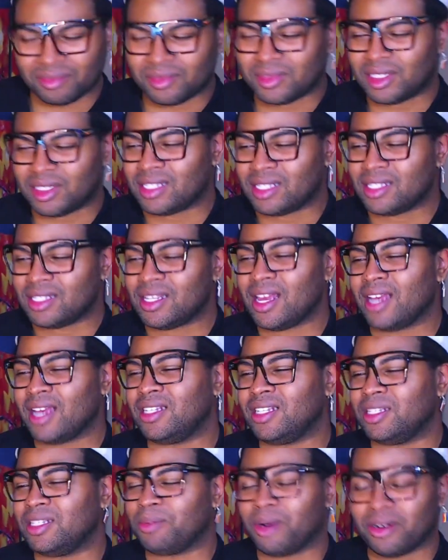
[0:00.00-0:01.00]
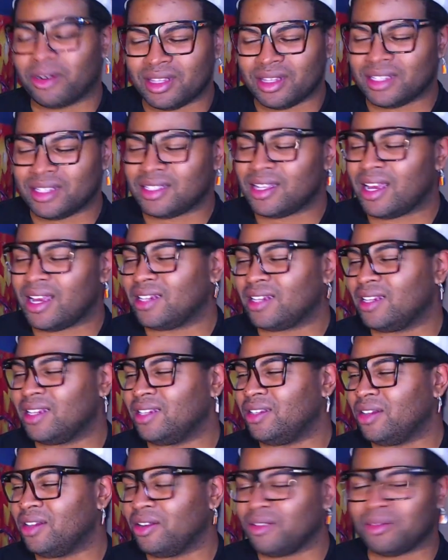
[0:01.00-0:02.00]
sect, he's part of the sect, and you
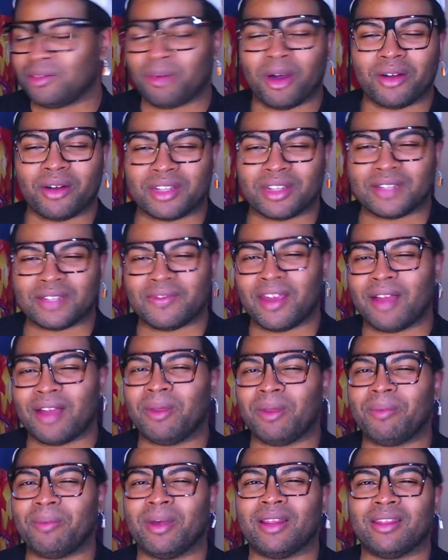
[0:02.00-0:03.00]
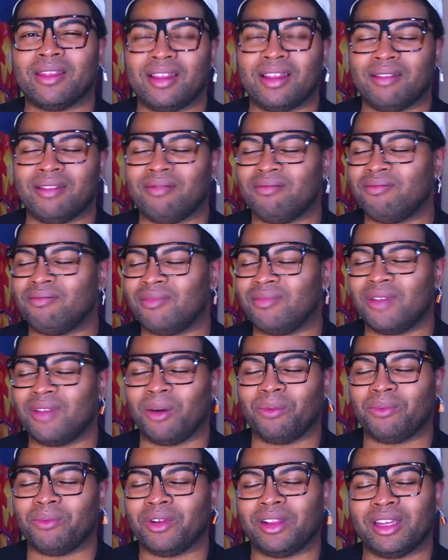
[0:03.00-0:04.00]
know, it's part of this family, but they don't
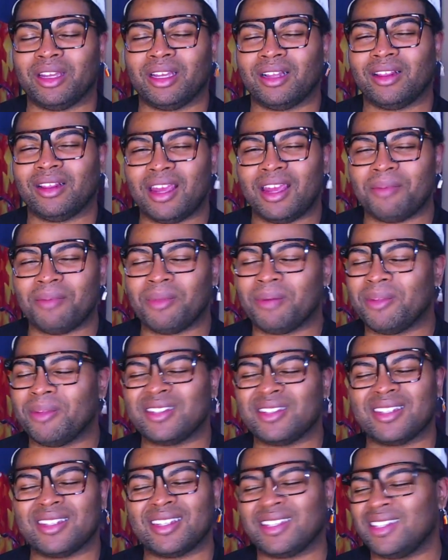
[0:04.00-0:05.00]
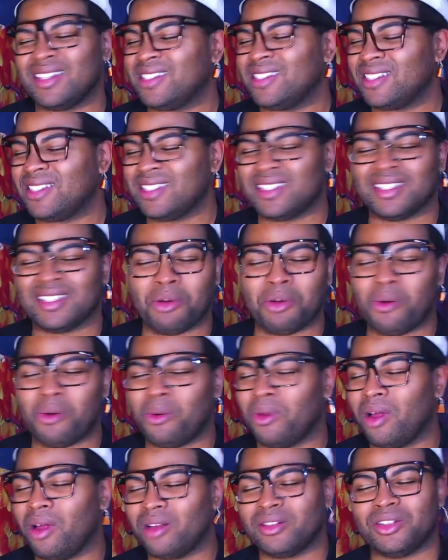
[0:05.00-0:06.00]
really claim him. And it's like, it's this
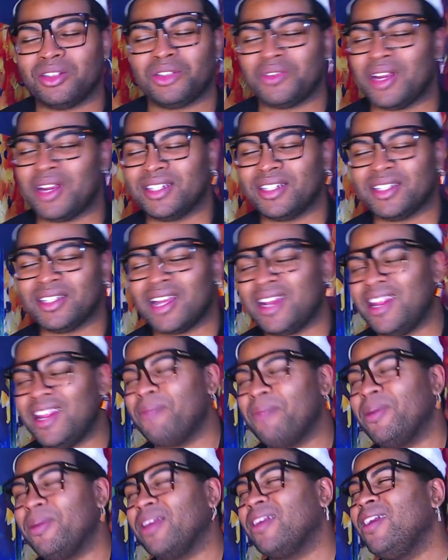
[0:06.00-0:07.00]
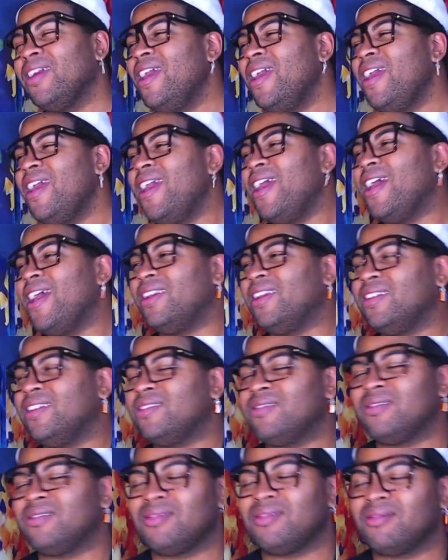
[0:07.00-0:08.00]
whole strange dynamic. And
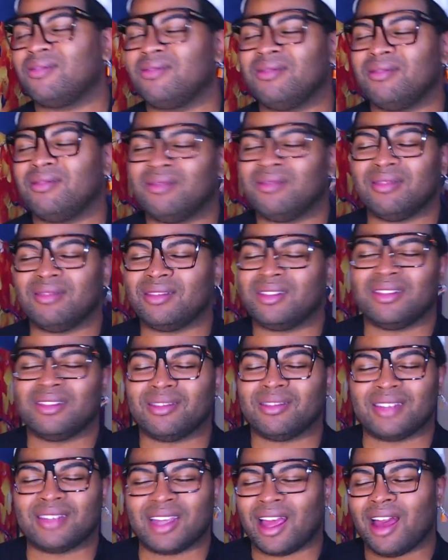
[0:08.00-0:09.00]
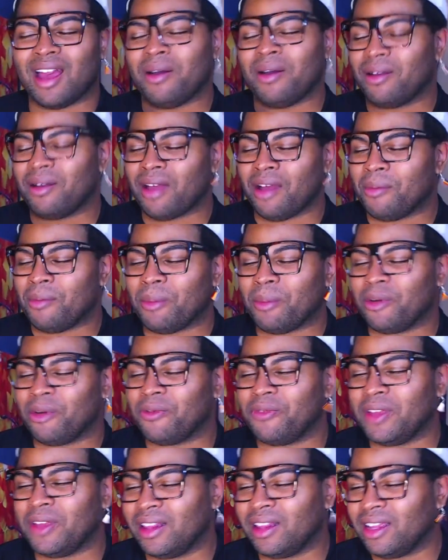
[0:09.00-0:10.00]
it's like, I remember
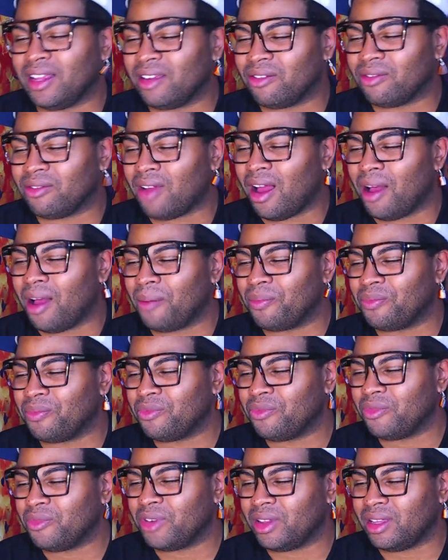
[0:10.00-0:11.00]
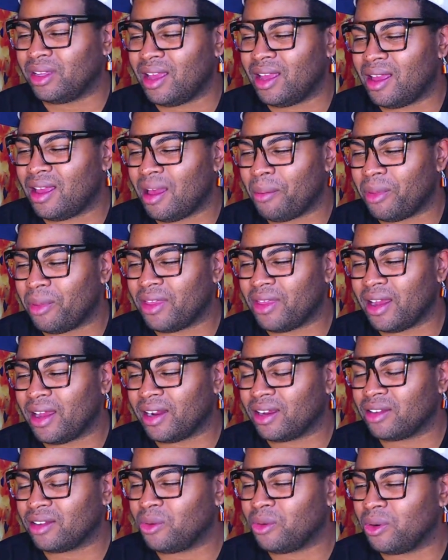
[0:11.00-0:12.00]
feeling really
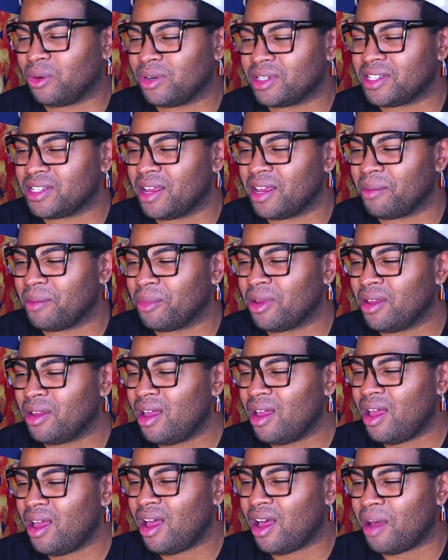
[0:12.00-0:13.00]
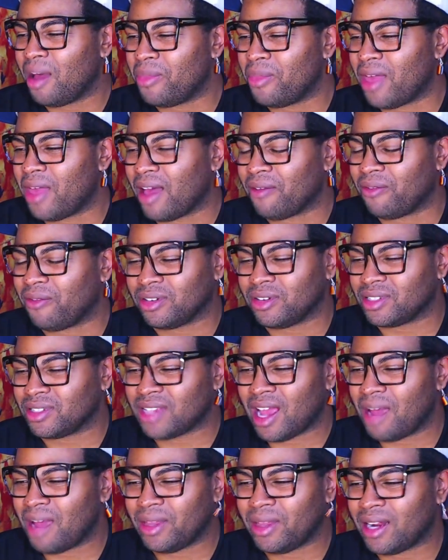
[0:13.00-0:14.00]
empathetic towards him that first
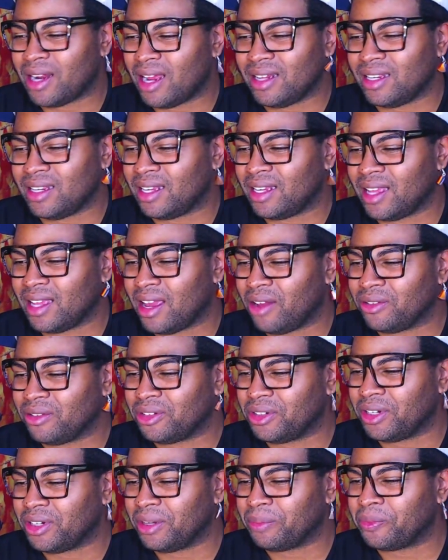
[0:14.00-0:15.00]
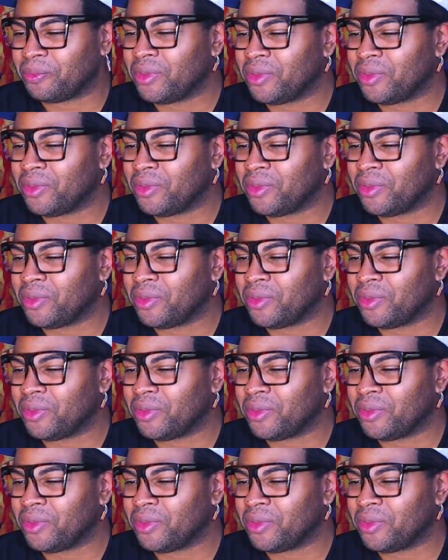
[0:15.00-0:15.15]
time that I did encounter him.